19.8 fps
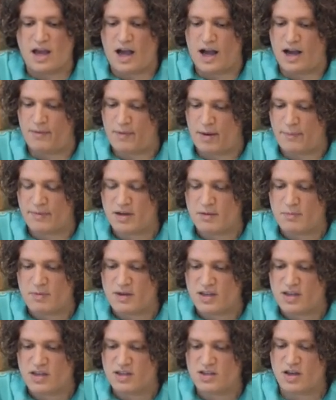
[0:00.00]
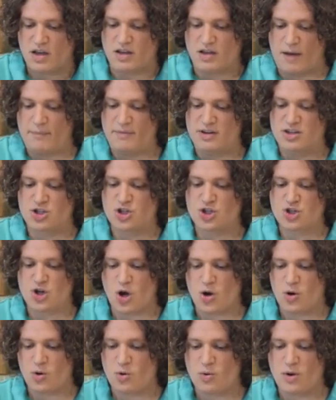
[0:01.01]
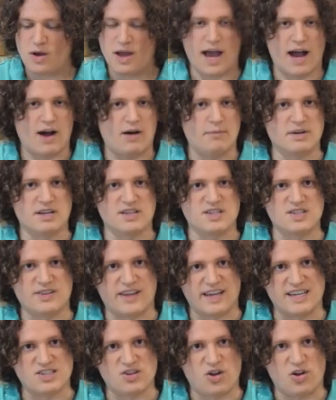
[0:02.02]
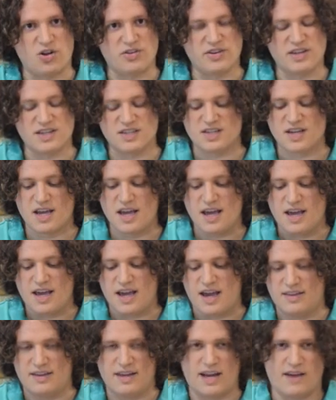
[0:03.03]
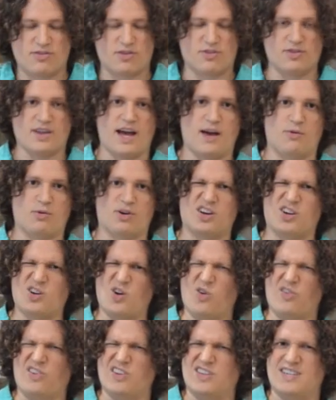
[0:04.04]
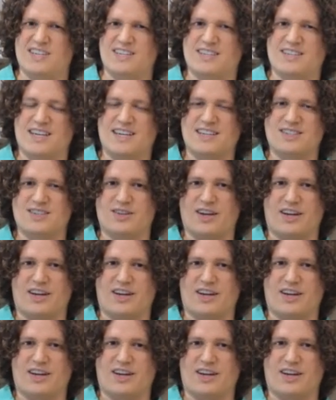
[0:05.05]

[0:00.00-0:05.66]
Um, I'm gonna be, I'm gonna show how I'm gonna slice all of this, and then after that, we're gonna go over the seasonings.